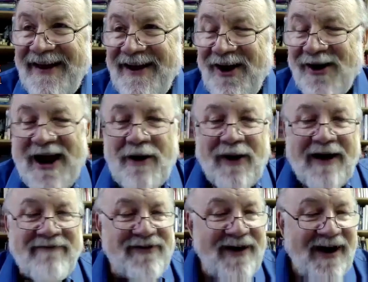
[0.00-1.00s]
Okay,
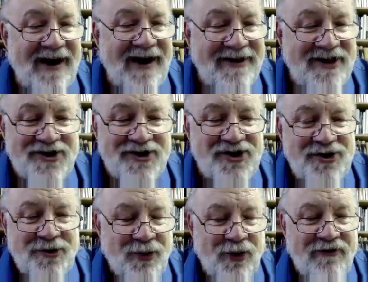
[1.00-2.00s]
well, this doesn't
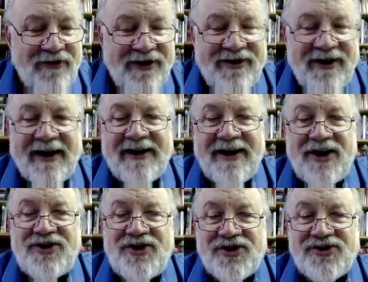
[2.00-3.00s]
prove anything. It's
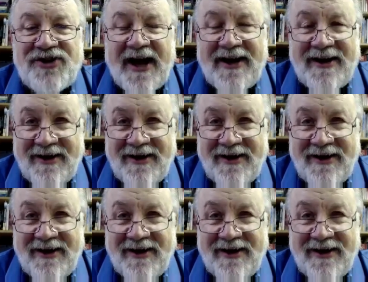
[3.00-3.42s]
just that